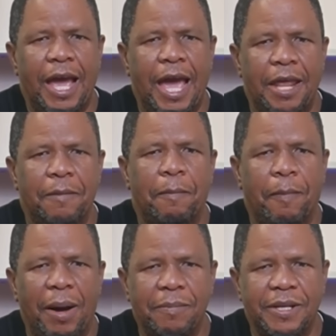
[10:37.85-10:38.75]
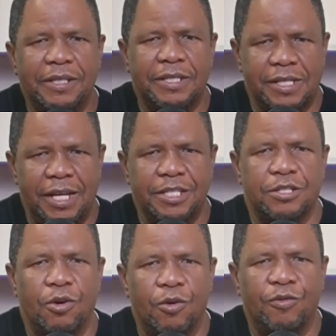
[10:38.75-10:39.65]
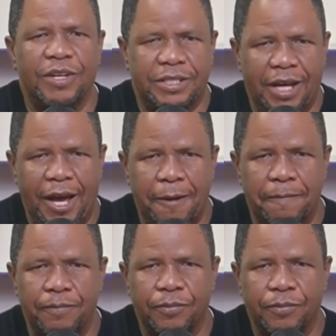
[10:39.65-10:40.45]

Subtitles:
and public trust over time.